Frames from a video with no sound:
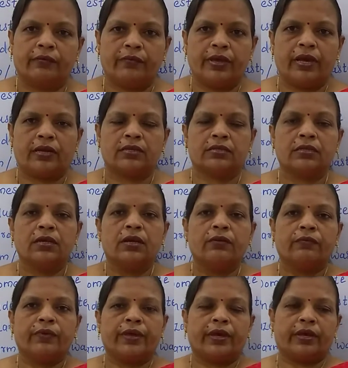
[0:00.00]
We
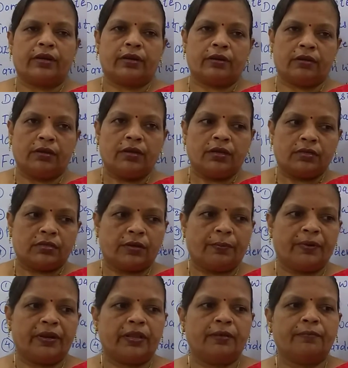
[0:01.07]
are
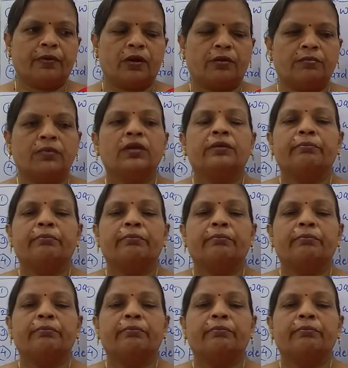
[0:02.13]
suffering from